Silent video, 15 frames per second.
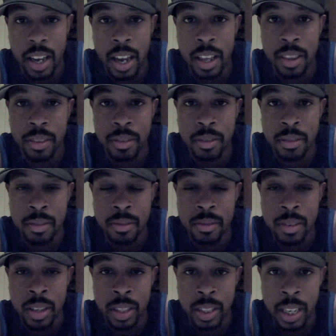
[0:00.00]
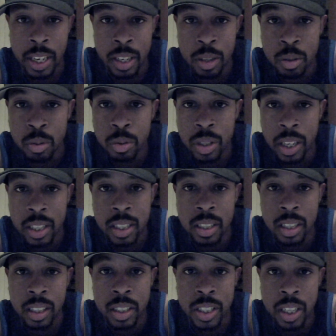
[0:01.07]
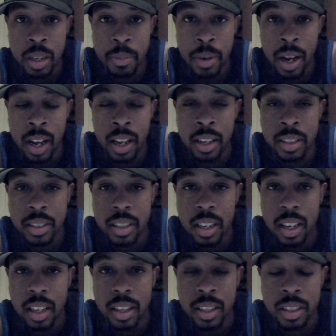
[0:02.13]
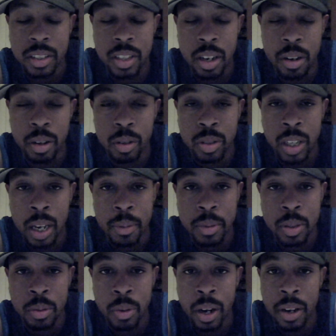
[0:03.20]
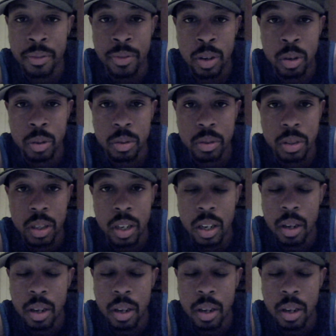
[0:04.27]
and they use that to legitimize these stereotypes to white folks.